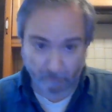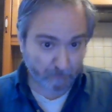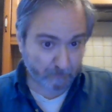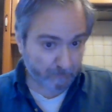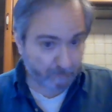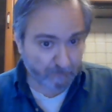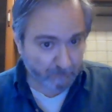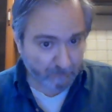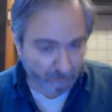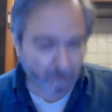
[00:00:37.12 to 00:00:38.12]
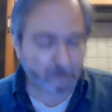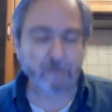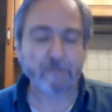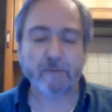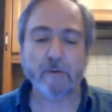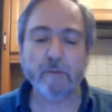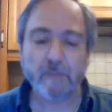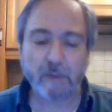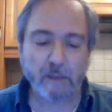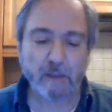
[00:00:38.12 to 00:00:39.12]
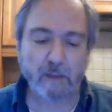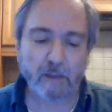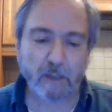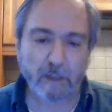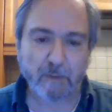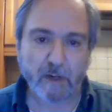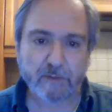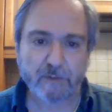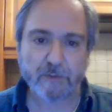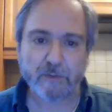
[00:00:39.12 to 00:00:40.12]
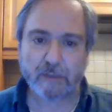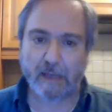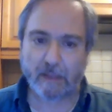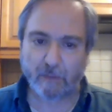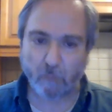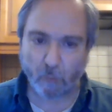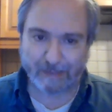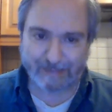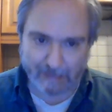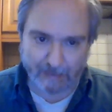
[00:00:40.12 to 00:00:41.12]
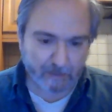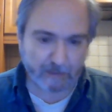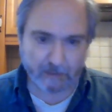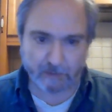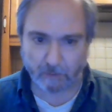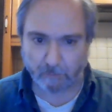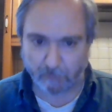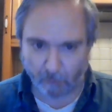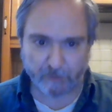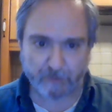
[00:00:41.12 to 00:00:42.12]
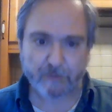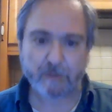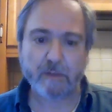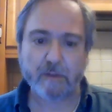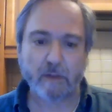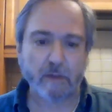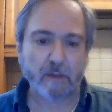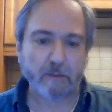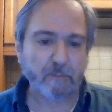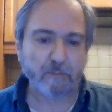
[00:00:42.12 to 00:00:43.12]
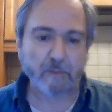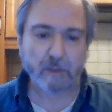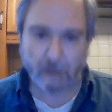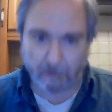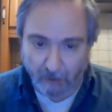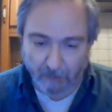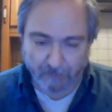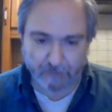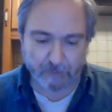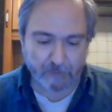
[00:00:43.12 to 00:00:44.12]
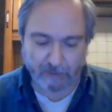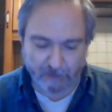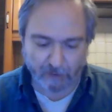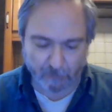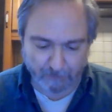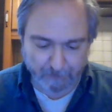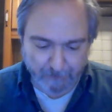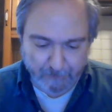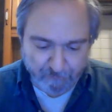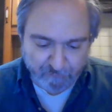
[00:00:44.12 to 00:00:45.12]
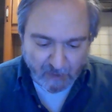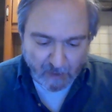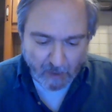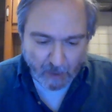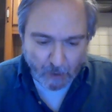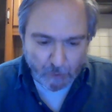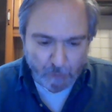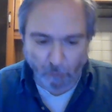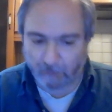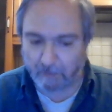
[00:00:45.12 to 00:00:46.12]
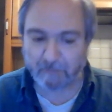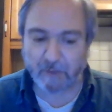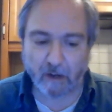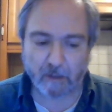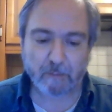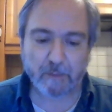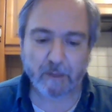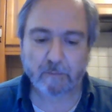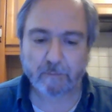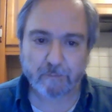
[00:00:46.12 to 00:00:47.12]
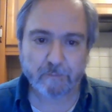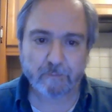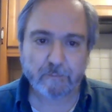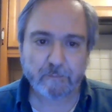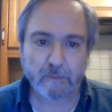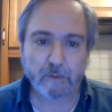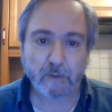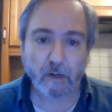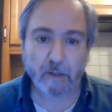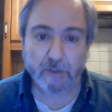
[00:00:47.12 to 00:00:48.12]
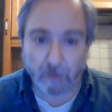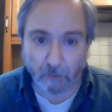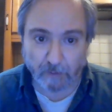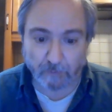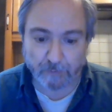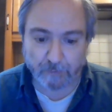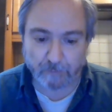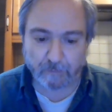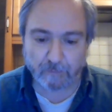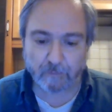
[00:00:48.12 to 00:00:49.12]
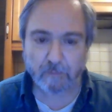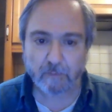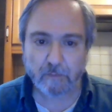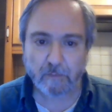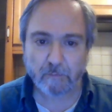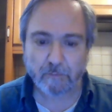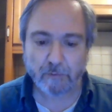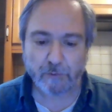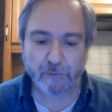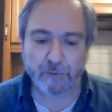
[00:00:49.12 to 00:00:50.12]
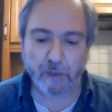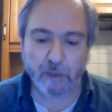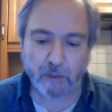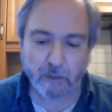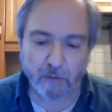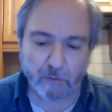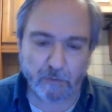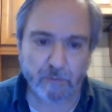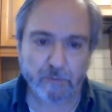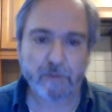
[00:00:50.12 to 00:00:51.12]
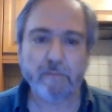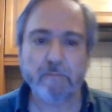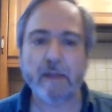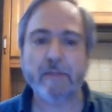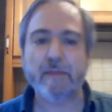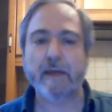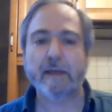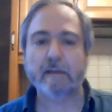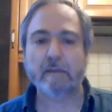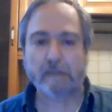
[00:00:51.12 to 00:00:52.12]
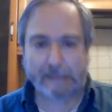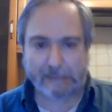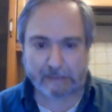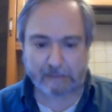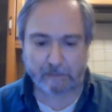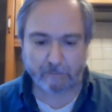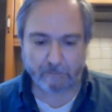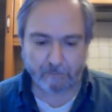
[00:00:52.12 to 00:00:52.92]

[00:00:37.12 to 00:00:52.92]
or not confirm a hypothesis, gather more data that supports uh, a hypothesis, etc. So what am I talking about? Arctic soils producing huge methane leaks.